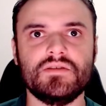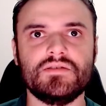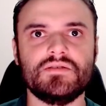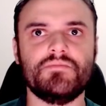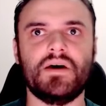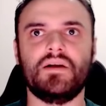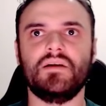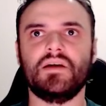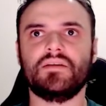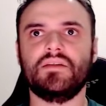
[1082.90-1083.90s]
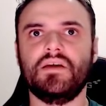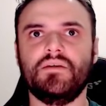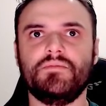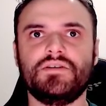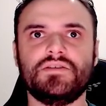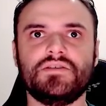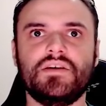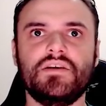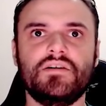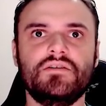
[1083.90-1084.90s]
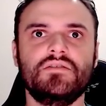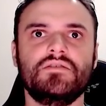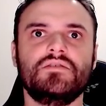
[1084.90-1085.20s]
is better. Like the image is here.